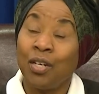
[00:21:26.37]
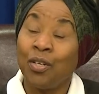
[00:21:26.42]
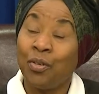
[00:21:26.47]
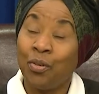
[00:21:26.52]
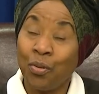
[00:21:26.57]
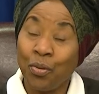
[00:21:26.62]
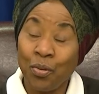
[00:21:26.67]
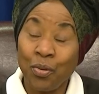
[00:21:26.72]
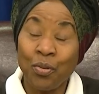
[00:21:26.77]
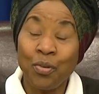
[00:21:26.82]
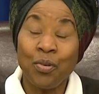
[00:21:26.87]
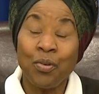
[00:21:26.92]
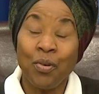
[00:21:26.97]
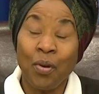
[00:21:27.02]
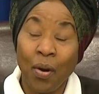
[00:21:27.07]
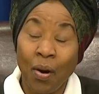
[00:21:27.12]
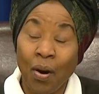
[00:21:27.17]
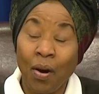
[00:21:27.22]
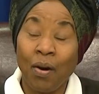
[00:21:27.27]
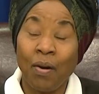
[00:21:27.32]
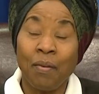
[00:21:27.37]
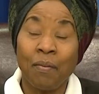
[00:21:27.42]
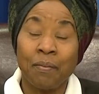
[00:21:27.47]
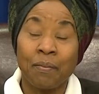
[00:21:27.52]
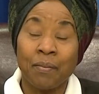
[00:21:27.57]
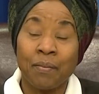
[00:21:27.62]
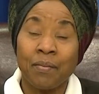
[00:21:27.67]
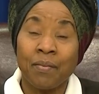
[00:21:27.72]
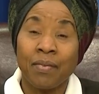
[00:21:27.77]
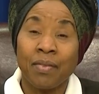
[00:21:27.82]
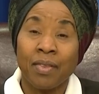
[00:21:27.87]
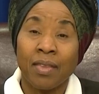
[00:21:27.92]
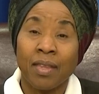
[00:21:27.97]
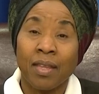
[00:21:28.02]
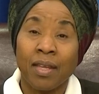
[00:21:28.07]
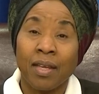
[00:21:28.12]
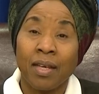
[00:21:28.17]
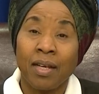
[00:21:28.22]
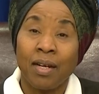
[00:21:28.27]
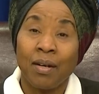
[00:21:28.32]
Do you know
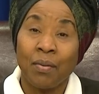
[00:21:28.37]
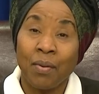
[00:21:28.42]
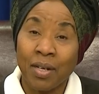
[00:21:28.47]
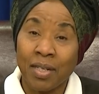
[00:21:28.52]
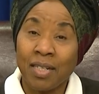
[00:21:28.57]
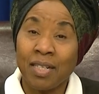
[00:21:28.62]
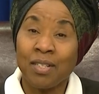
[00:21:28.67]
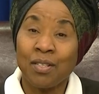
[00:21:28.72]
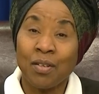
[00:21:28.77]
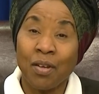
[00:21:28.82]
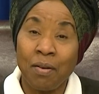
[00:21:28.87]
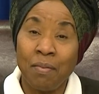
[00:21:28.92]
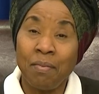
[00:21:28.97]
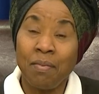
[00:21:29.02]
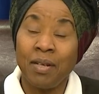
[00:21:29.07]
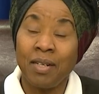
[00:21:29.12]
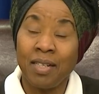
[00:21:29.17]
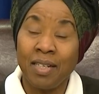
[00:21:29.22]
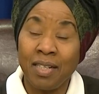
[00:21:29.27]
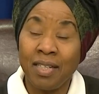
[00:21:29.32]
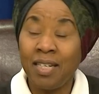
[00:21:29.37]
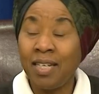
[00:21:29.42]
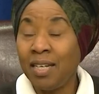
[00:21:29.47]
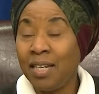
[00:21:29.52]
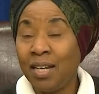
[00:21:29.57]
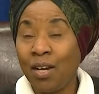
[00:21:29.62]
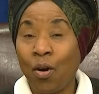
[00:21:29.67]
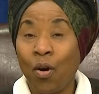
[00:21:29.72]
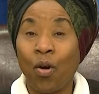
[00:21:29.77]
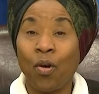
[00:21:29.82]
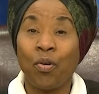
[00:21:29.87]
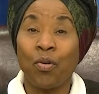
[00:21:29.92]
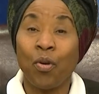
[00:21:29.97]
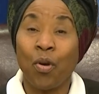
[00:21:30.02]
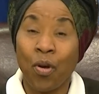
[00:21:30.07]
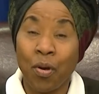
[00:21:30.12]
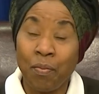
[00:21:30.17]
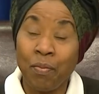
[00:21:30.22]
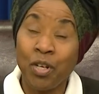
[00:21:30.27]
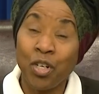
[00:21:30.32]
what is her, he or
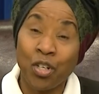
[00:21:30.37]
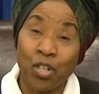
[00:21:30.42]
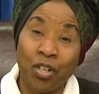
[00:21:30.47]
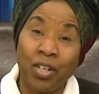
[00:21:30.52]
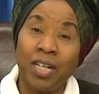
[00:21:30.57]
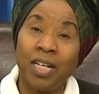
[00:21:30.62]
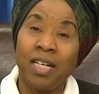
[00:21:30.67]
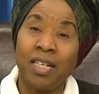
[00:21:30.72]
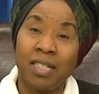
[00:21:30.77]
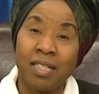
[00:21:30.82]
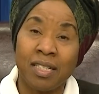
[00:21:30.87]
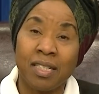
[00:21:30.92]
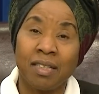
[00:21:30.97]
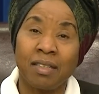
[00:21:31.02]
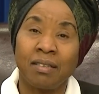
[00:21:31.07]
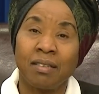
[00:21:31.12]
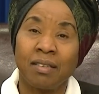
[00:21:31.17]
her mission is?